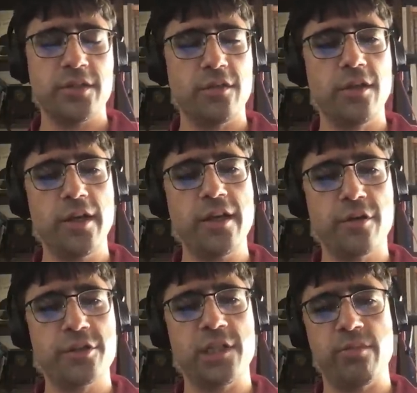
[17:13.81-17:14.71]
So
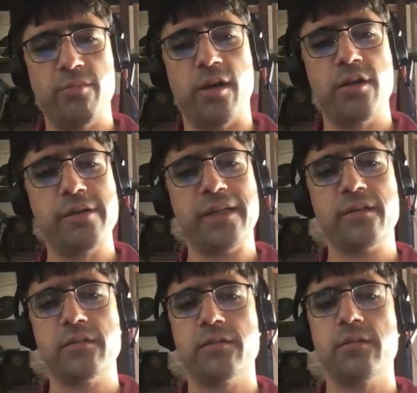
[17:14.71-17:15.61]
learning ownership and
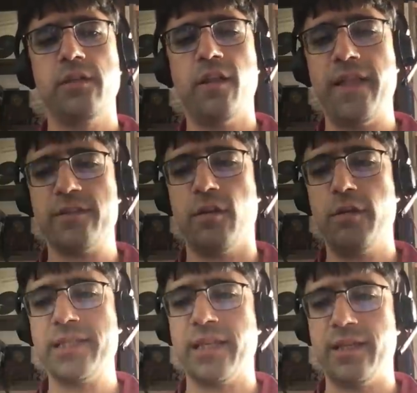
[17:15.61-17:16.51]
borrowing, you know, that's
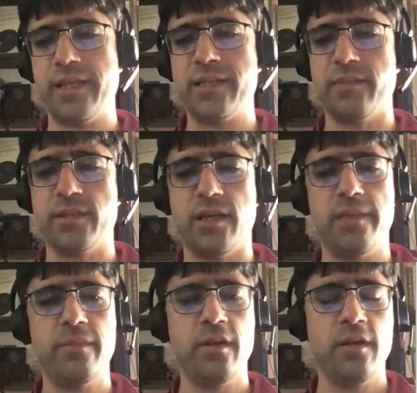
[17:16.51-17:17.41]
always going to take some
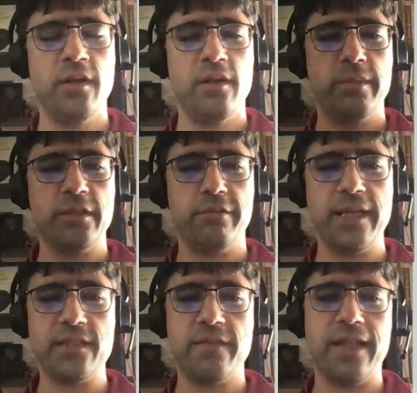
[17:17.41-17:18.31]
time, but the
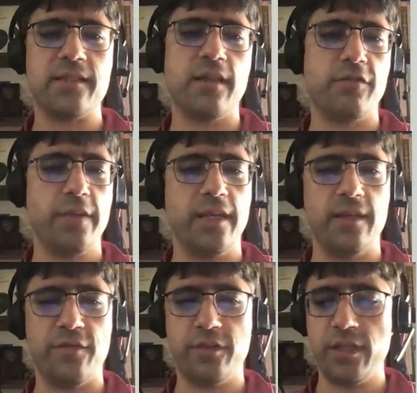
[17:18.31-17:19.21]
rest of that stuff we
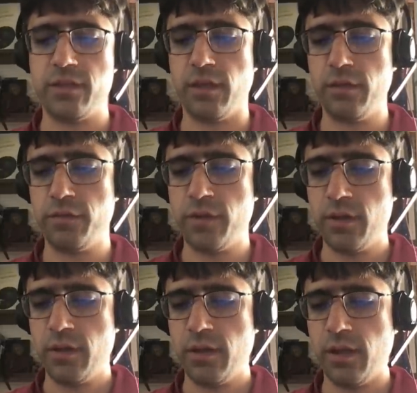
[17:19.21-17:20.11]
can definitely solve.
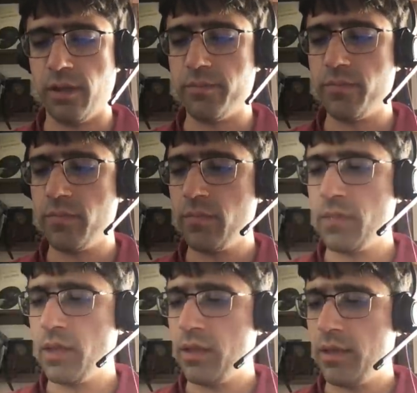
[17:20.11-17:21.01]
Um,
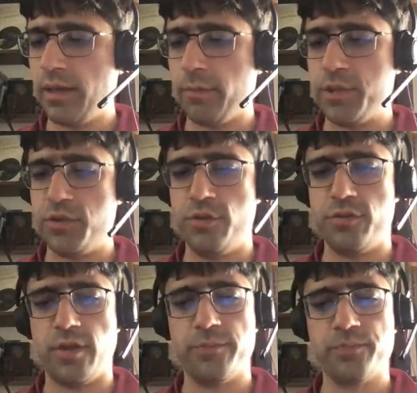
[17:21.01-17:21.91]
We should
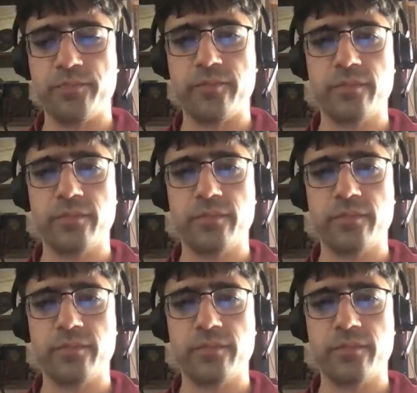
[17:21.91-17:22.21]
do so.